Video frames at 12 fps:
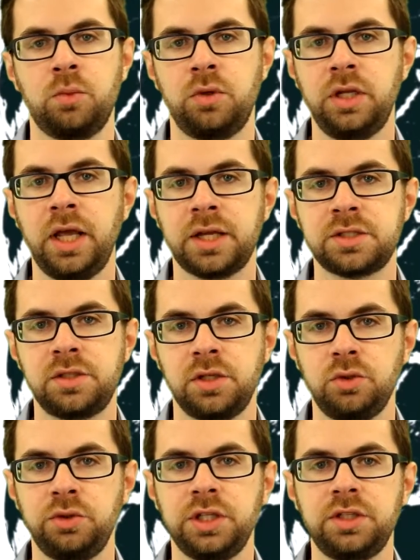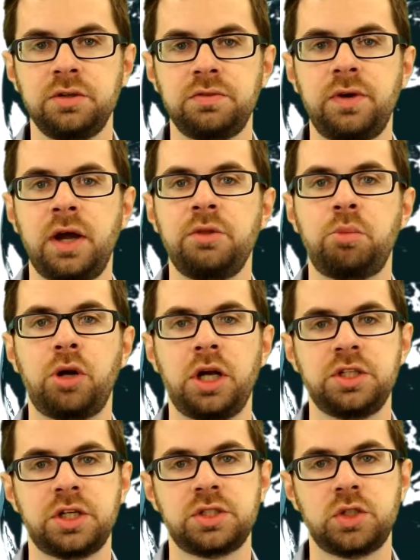Next, you'll need to define the
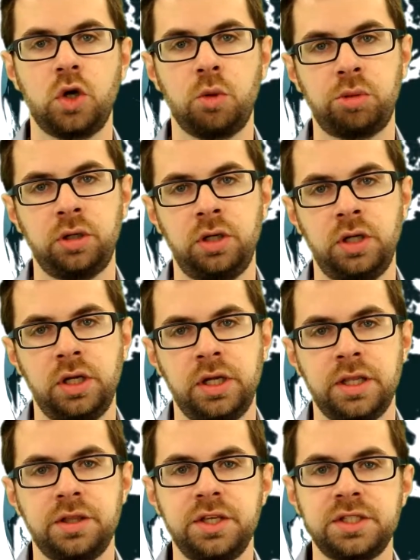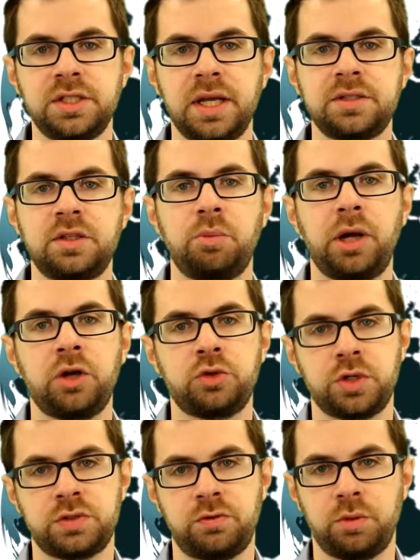project scope. This sets the
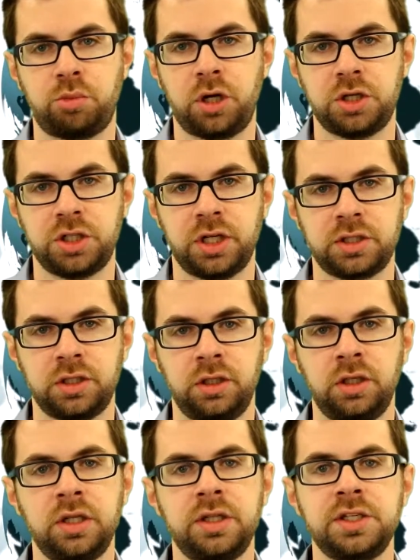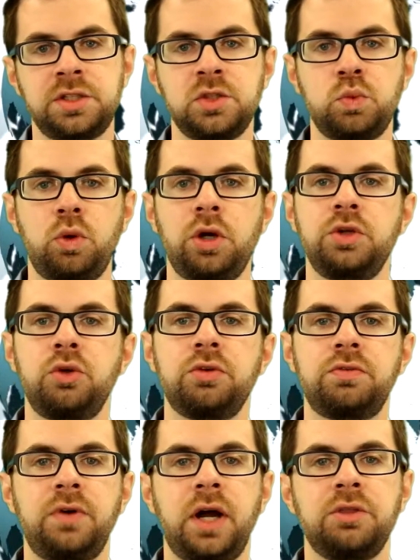boundaries for the project. This is where you'll
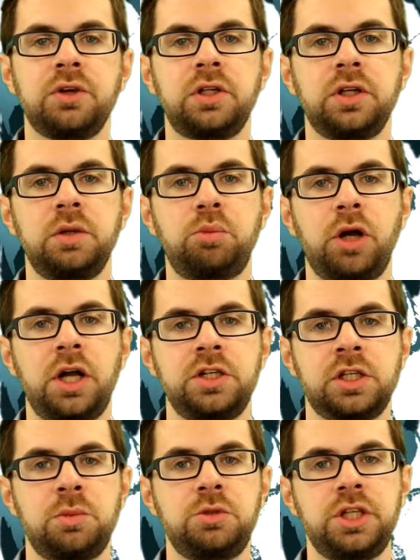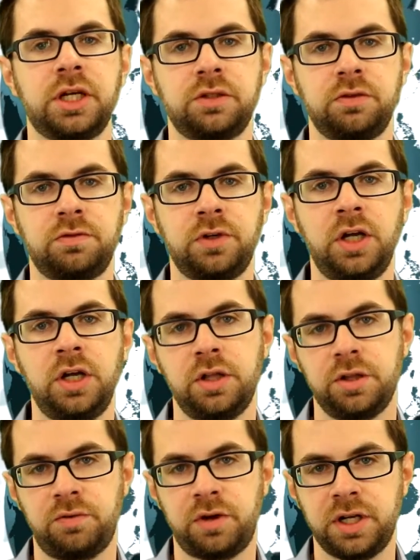define the clear project objective,
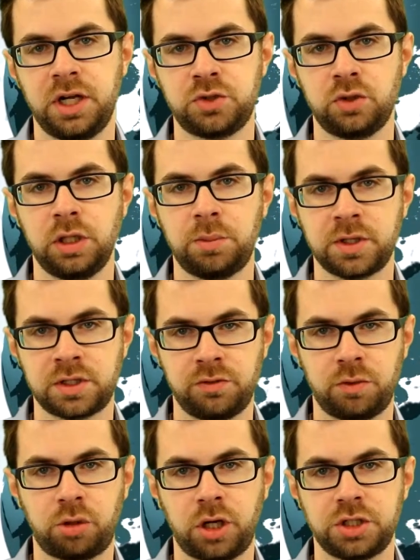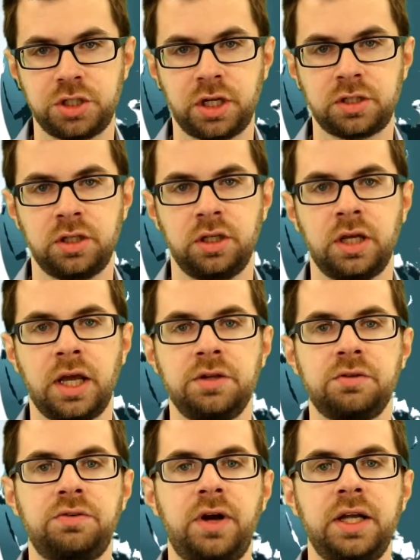the financial limits of the project, and
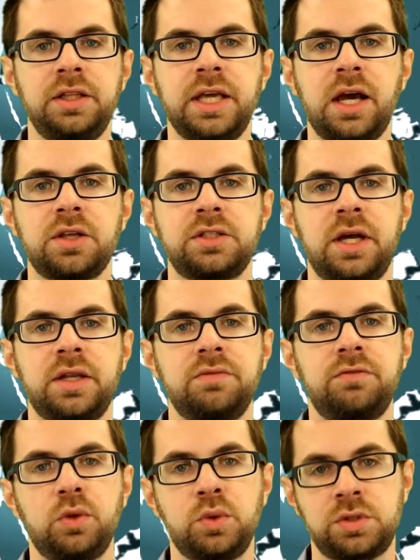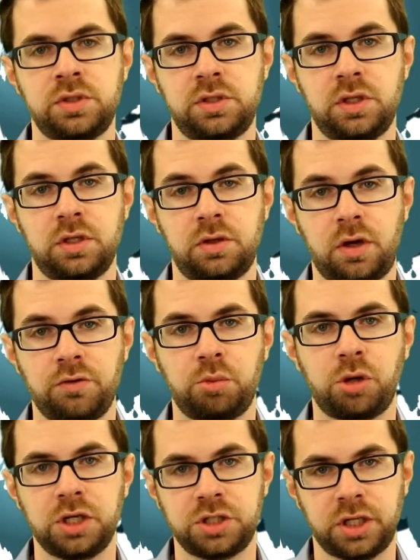define the outside influences of the
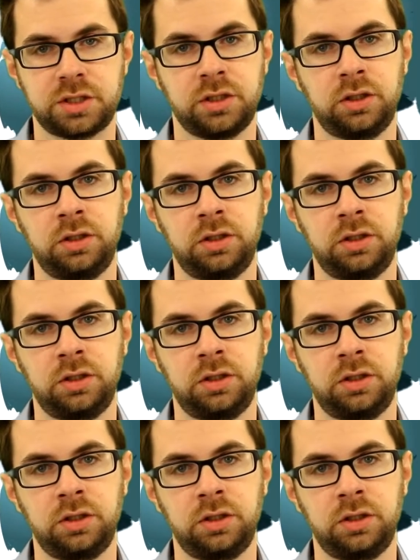project.